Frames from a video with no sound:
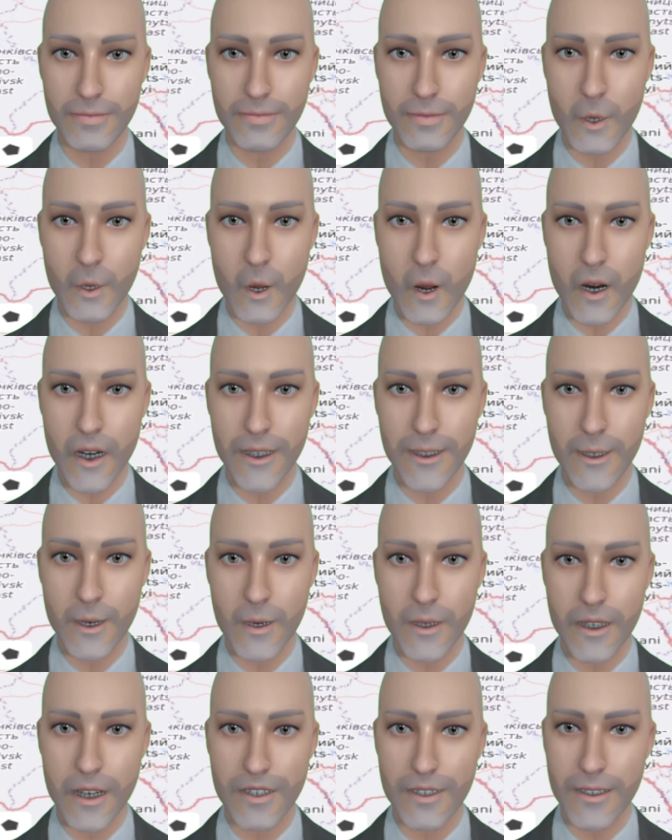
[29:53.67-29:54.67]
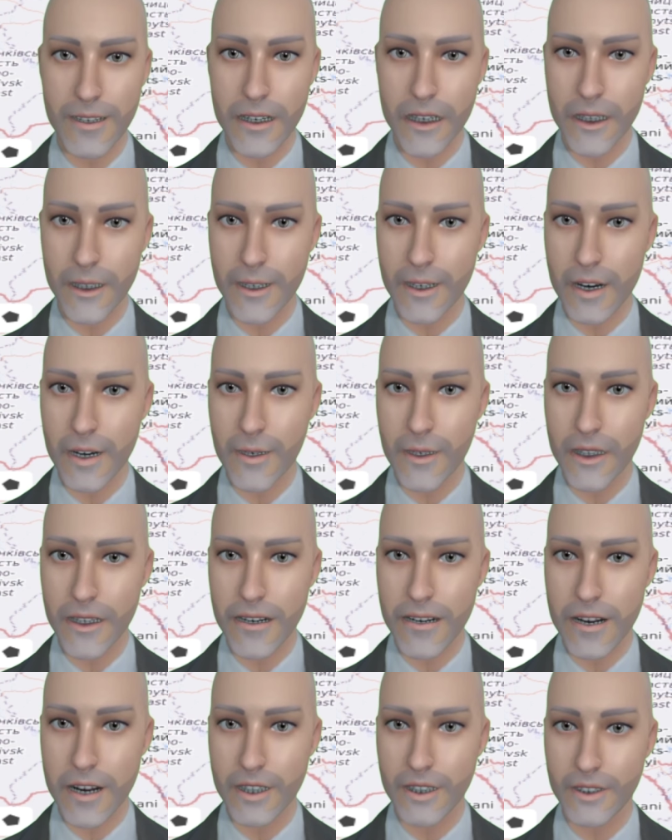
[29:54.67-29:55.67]
all sorts of things that are
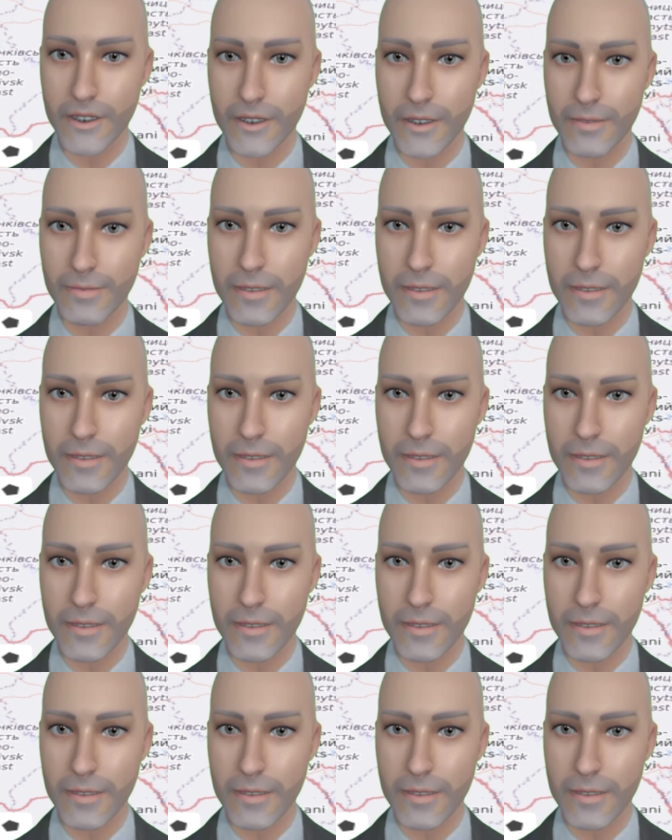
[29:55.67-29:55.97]
needed.